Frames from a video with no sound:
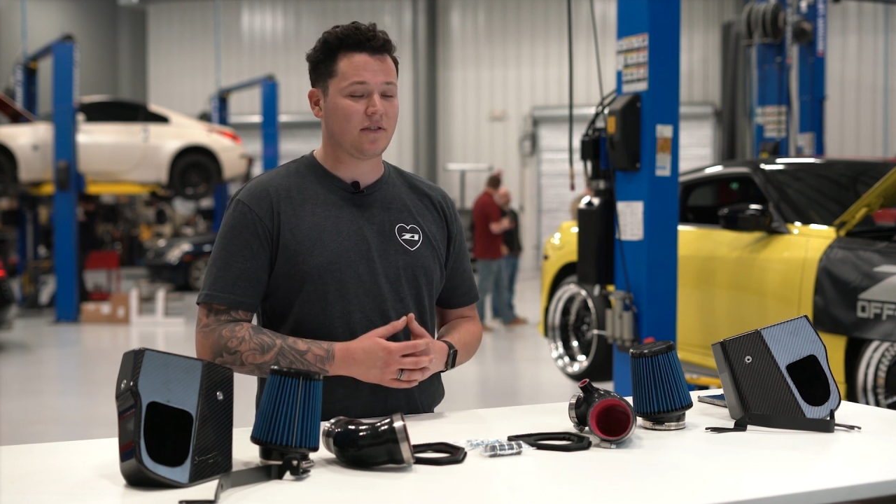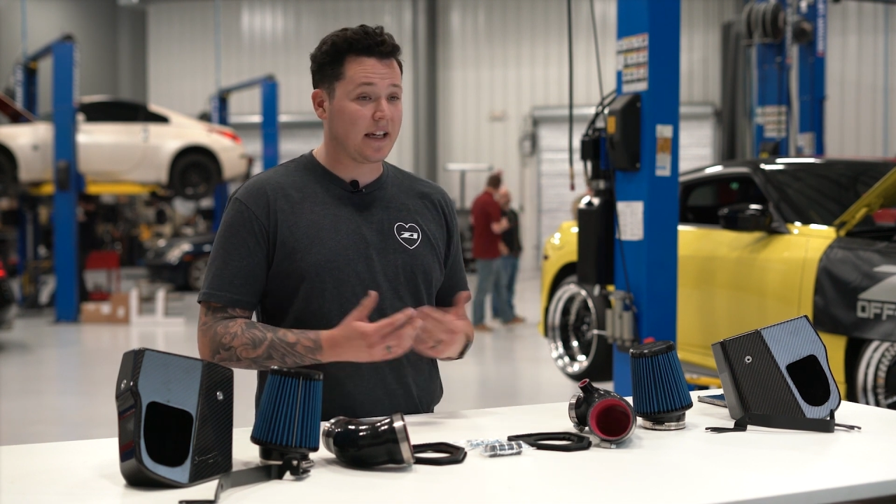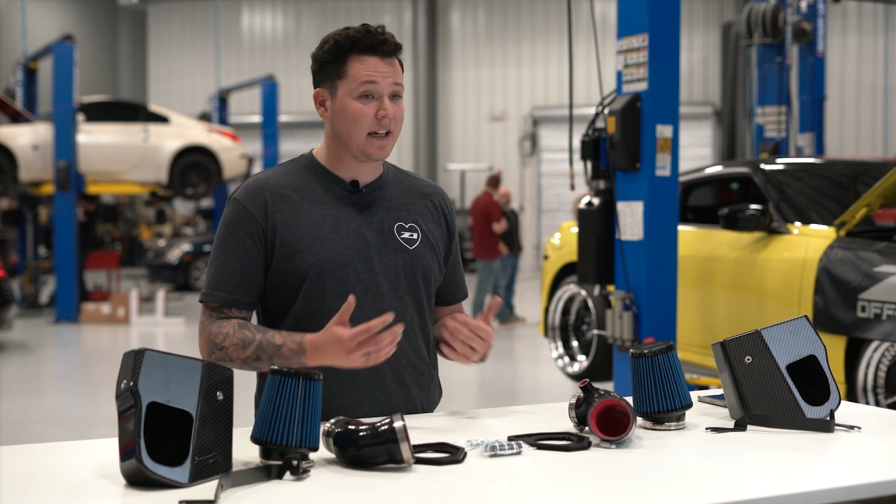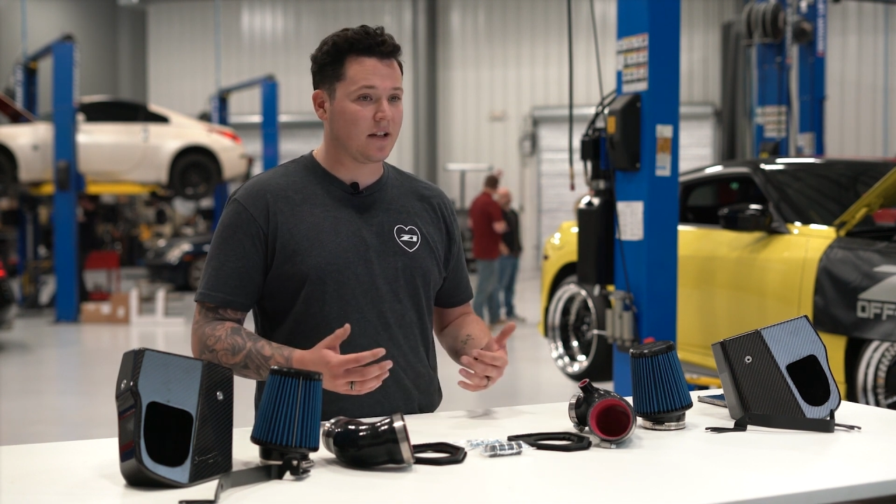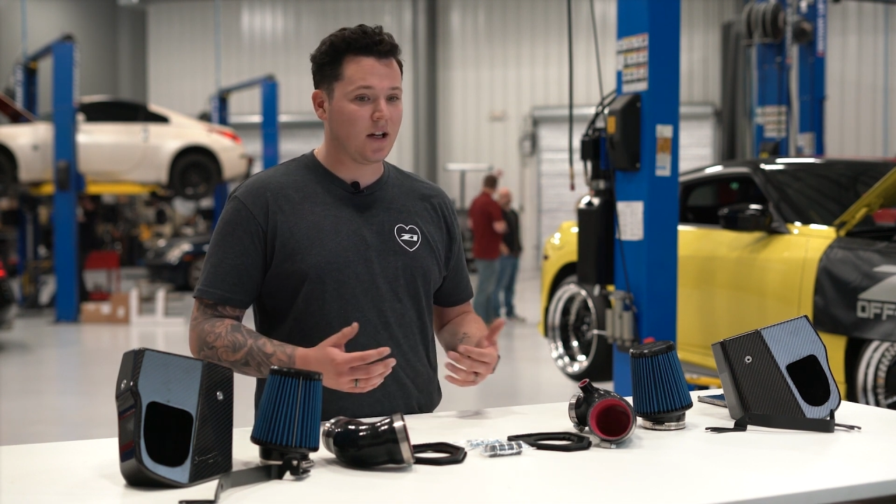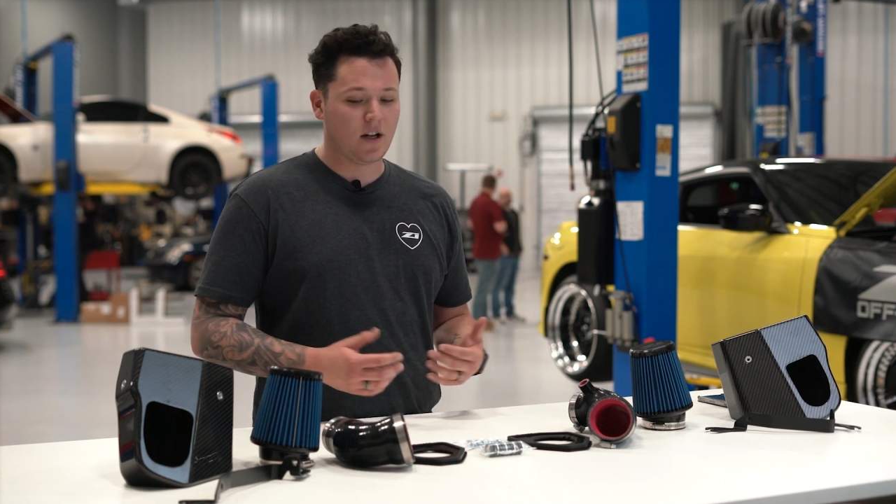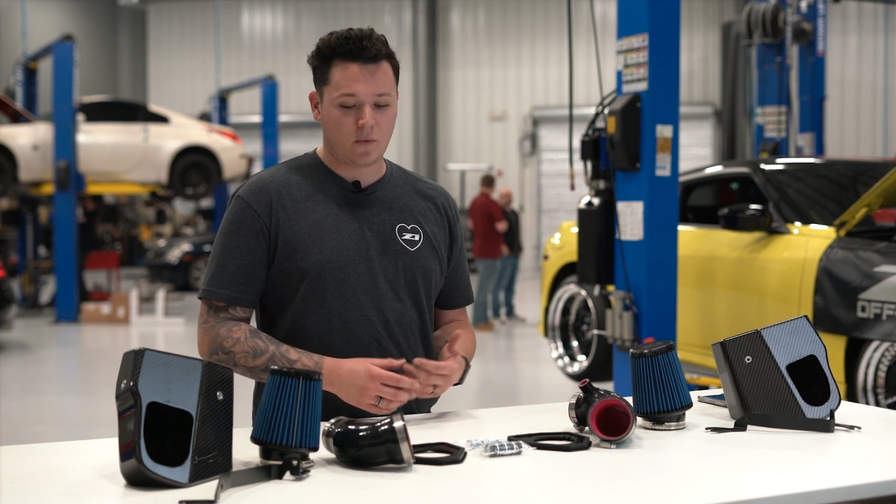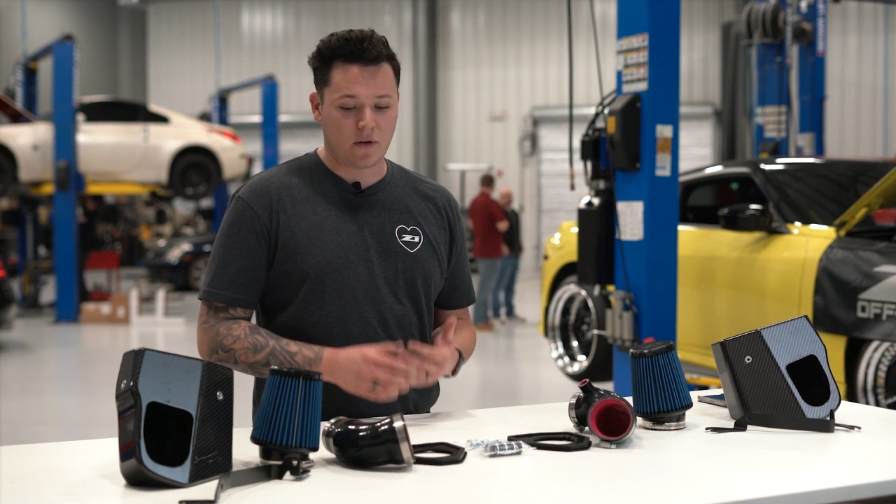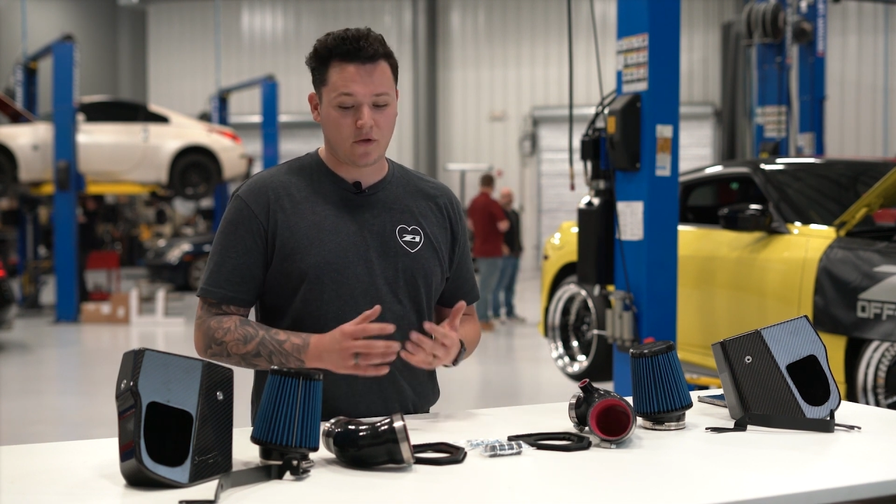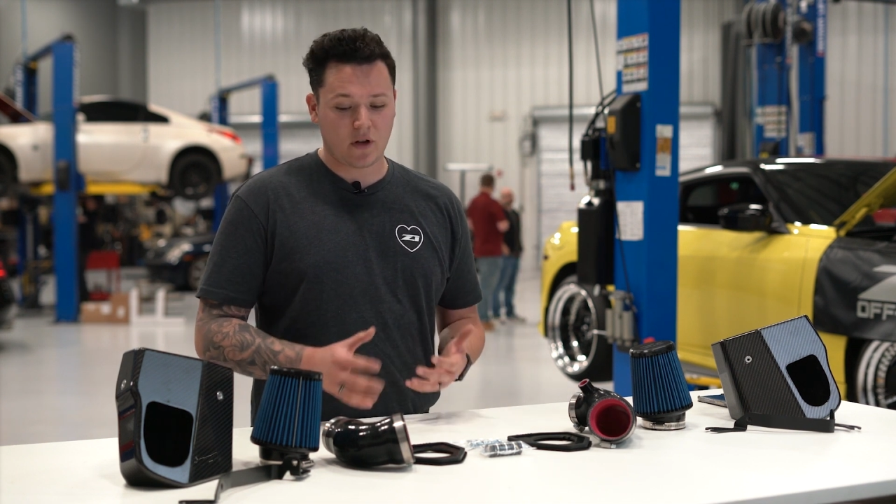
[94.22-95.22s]
kit.
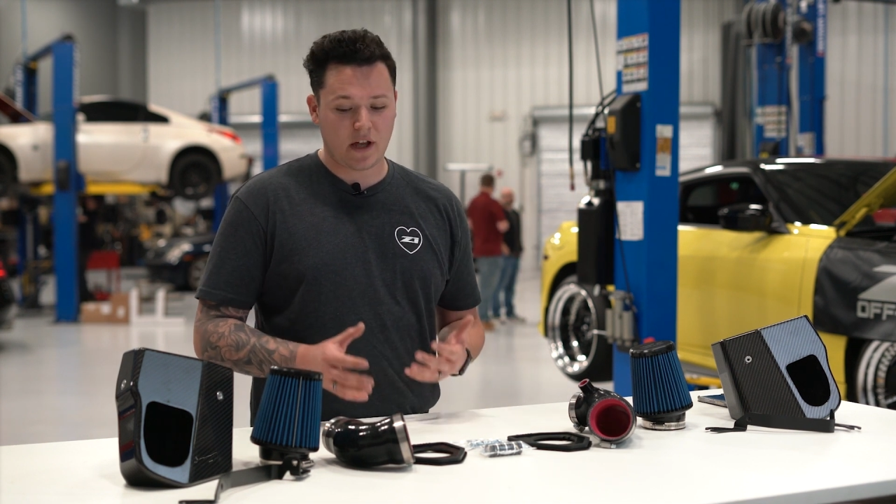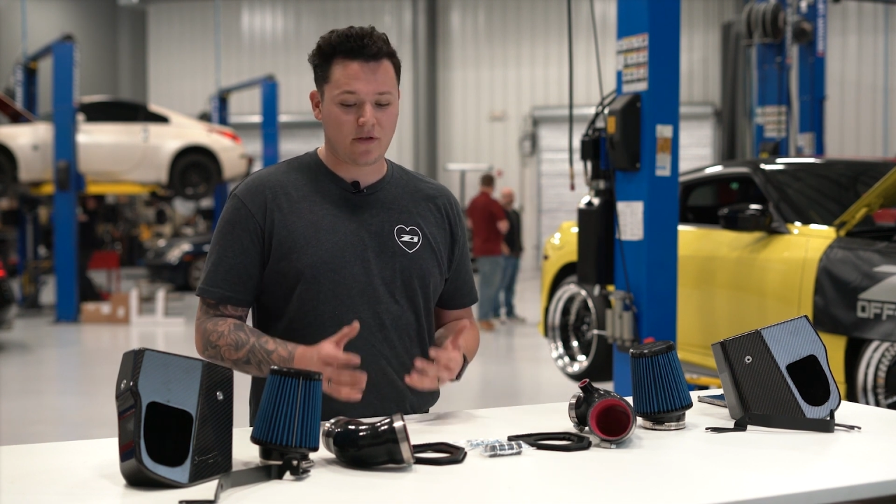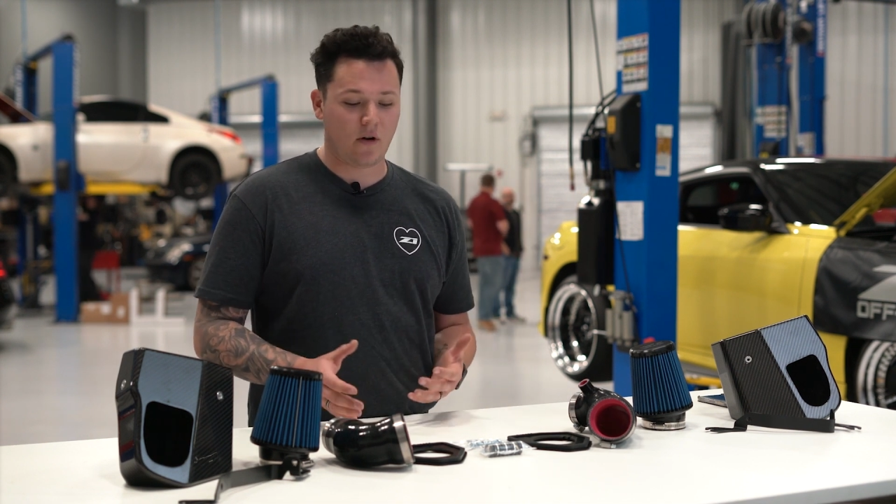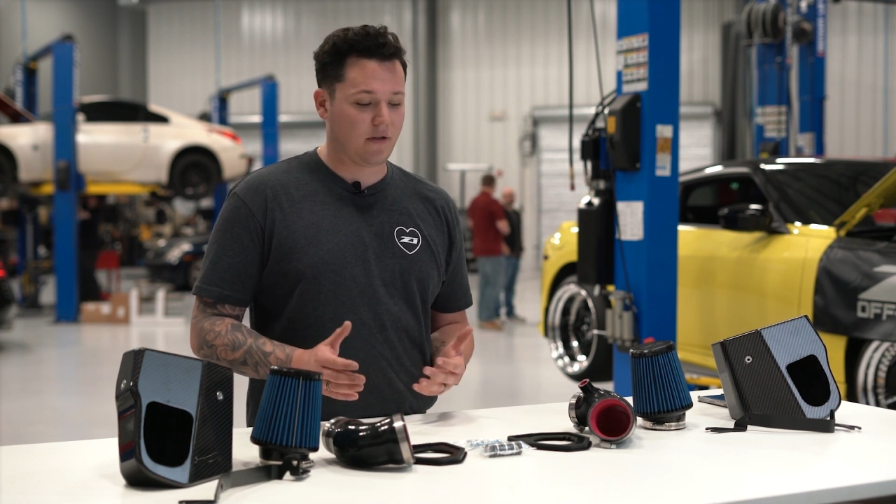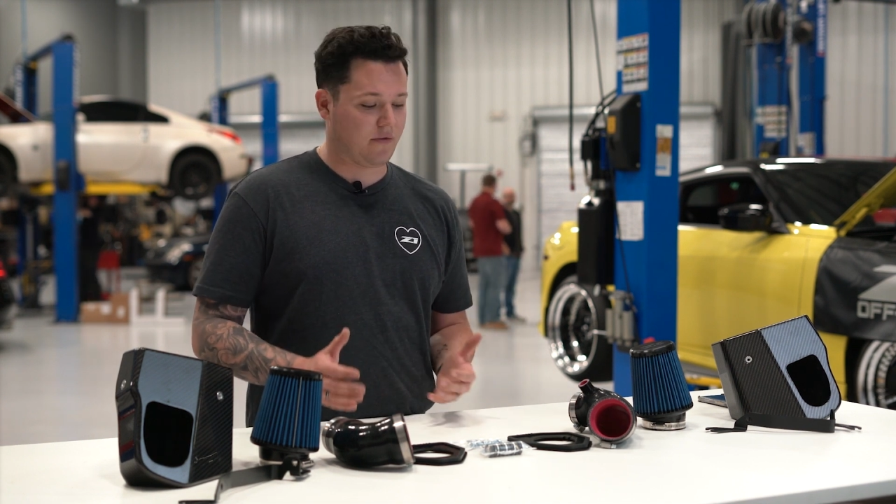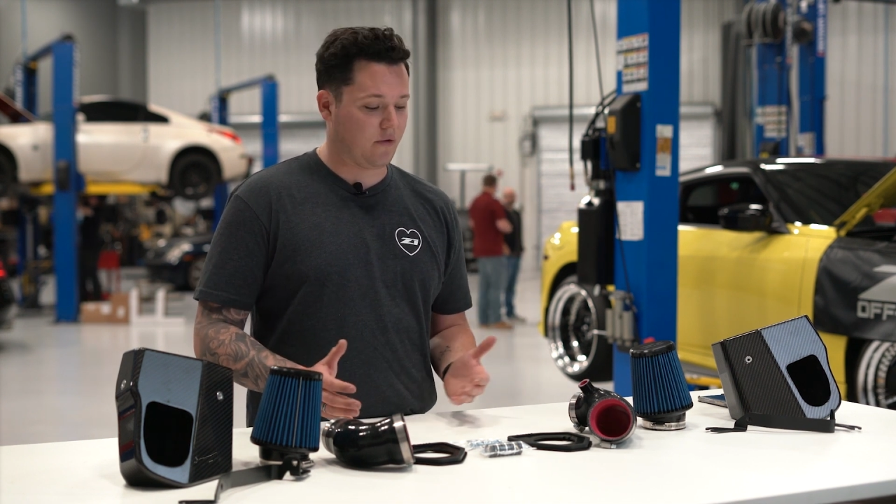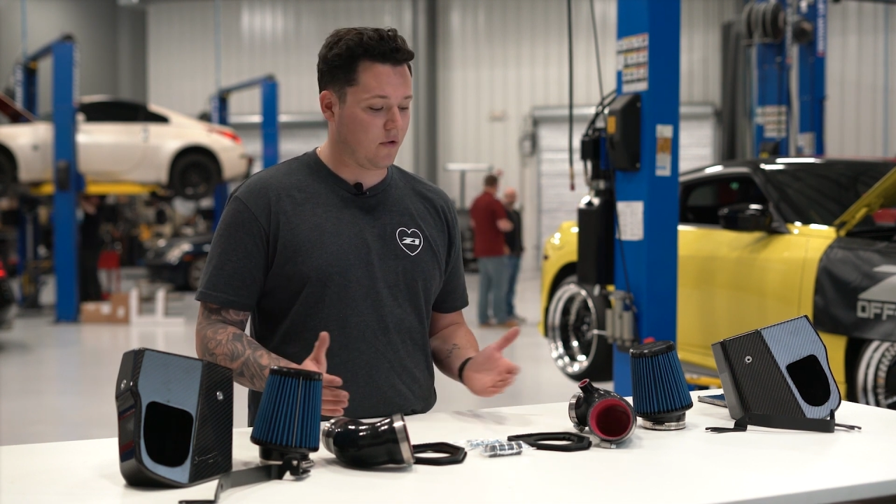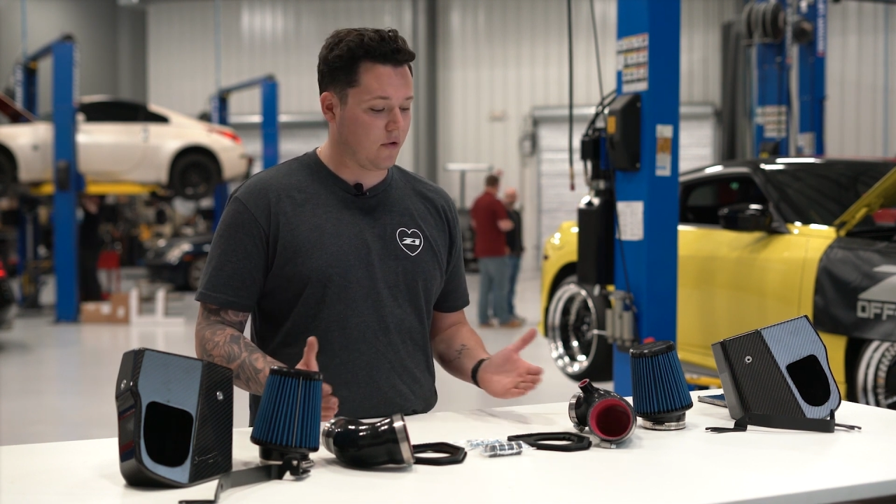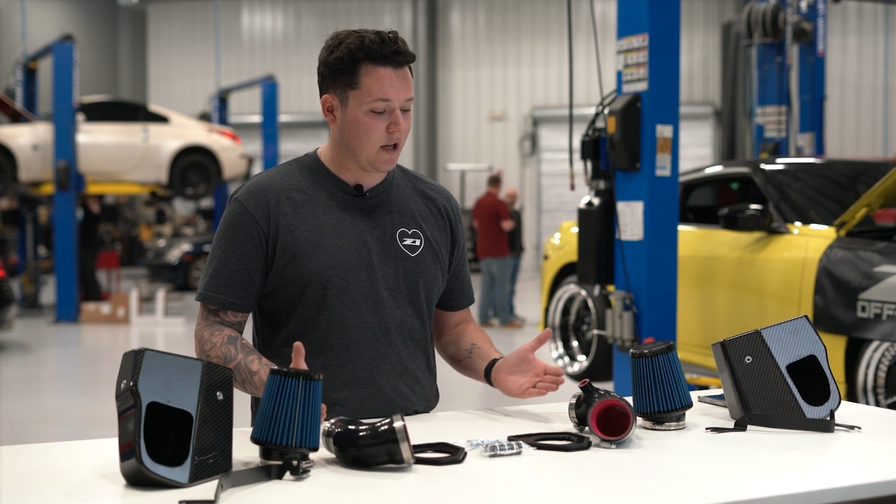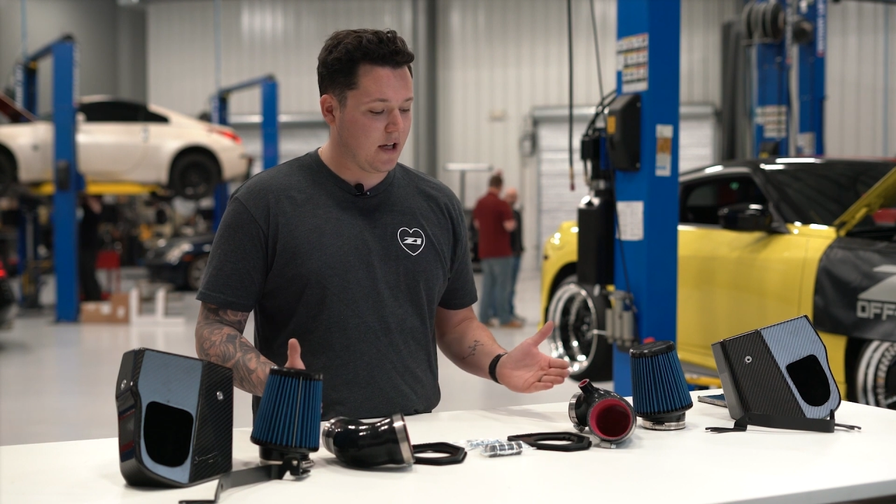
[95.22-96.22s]
We've really thought
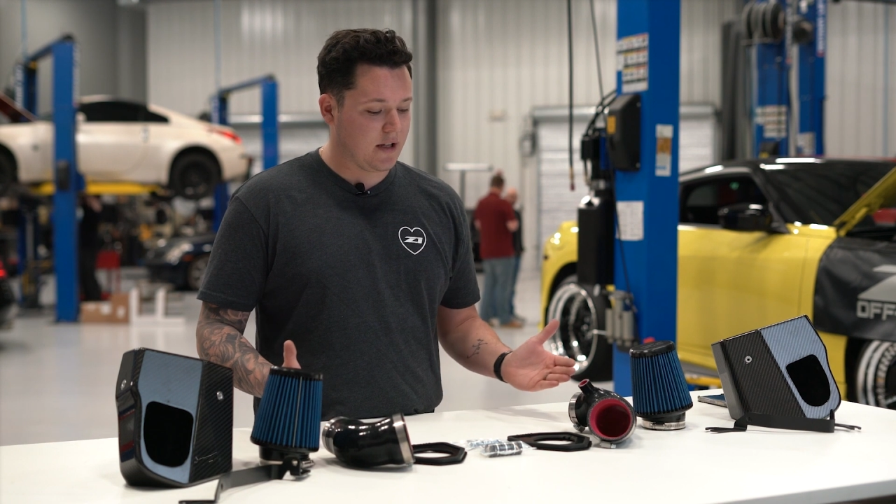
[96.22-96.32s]
through